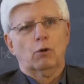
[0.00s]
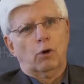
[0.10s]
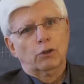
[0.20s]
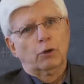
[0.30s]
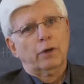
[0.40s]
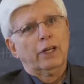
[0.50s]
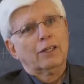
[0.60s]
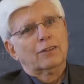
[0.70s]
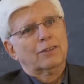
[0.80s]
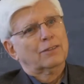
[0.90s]
and go on to grade
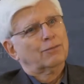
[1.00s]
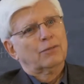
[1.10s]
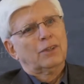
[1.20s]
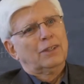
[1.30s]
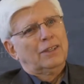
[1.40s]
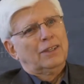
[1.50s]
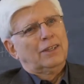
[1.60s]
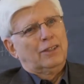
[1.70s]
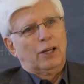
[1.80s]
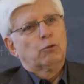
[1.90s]
eight. And
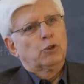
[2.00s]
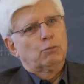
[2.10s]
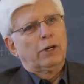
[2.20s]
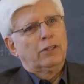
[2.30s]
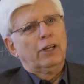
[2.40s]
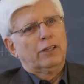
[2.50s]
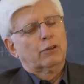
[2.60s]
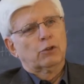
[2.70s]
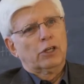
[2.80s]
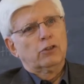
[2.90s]
that was my day, and
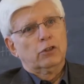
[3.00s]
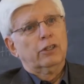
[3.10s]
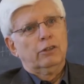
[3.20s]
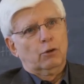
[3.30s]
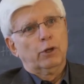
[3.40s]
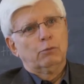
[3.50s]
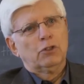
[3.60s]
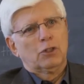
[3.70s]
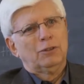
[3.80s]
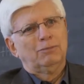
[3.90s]
it was actually quite
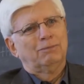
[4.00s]
busy.